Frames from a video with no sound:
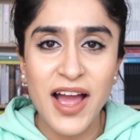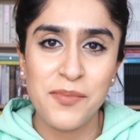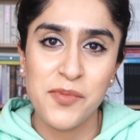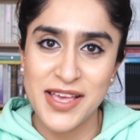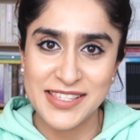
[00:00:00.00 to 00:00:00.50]
I
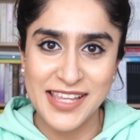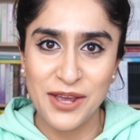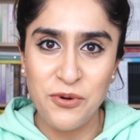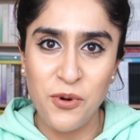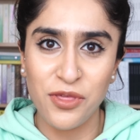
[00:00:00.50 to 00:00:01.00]
am a
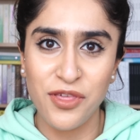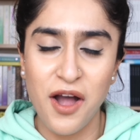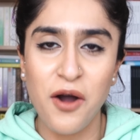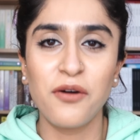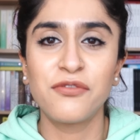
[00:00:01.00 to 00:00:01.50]
best-selling
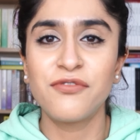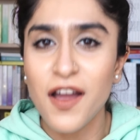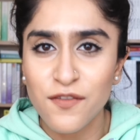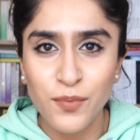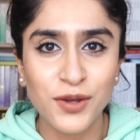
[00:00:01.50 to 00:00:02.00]
author of
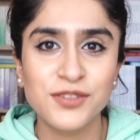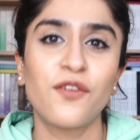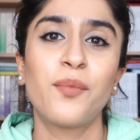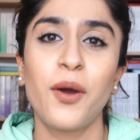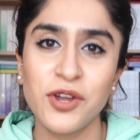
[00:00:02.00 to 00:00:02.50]
5 books
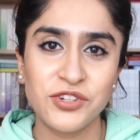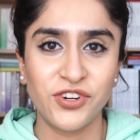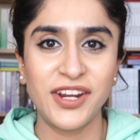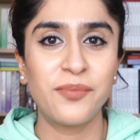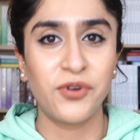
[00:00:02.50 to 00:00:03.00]
of
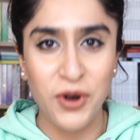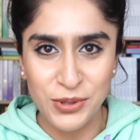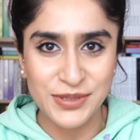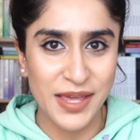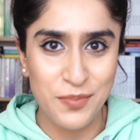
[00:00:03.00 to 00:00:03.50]
poetry,
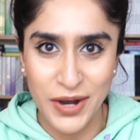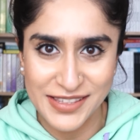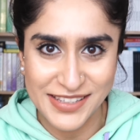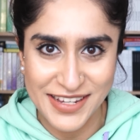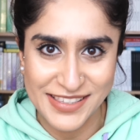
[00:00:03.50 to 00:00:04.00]
prose and
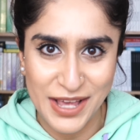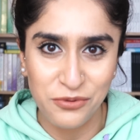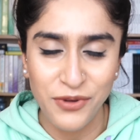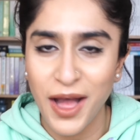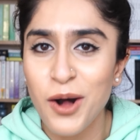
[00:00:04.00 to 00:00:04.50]
bite-sized
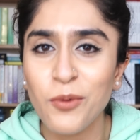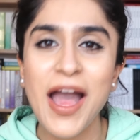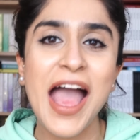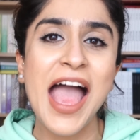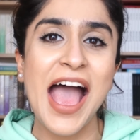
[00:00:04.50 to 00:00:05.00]

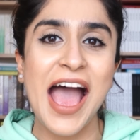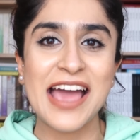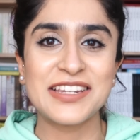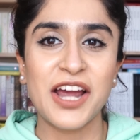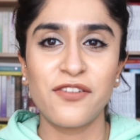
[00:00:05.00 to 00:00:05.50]
self-help,
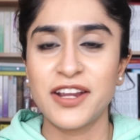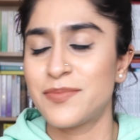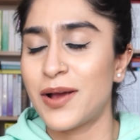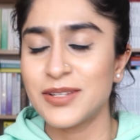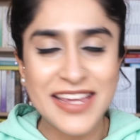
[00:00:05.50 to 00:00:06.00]
and I
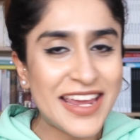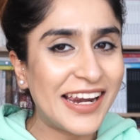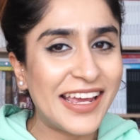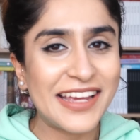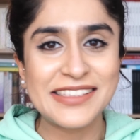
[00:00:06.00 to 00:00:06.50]
write about
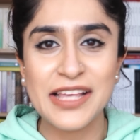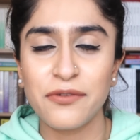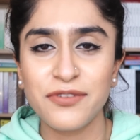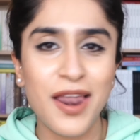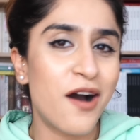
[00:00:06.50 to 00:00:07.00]
healing,
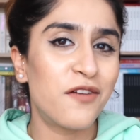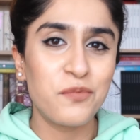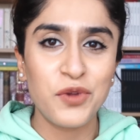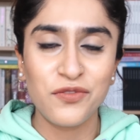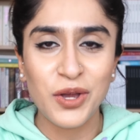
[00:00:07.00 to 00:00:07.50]
self-love,
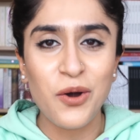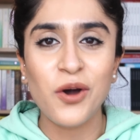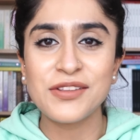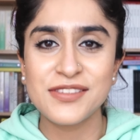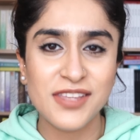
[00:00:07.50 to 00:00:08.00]
moving
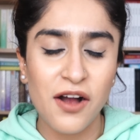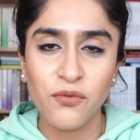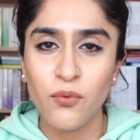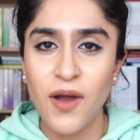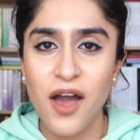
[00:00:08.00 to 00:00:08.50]
on,
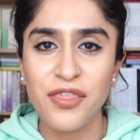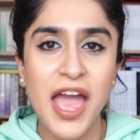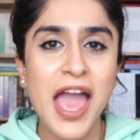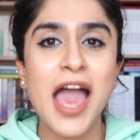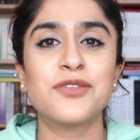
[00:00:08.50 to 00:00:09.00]
self-worth
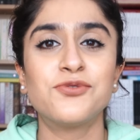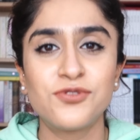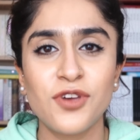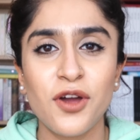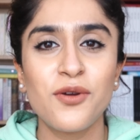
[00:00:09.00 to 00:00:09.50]
and
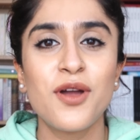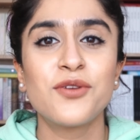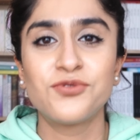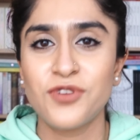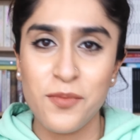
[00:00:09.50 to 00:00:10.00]
so
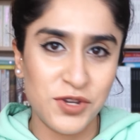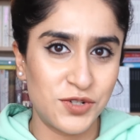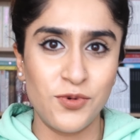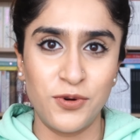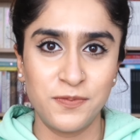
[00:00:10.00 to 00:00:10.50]

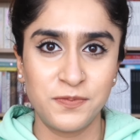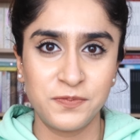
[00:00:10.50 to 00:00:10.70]
much more.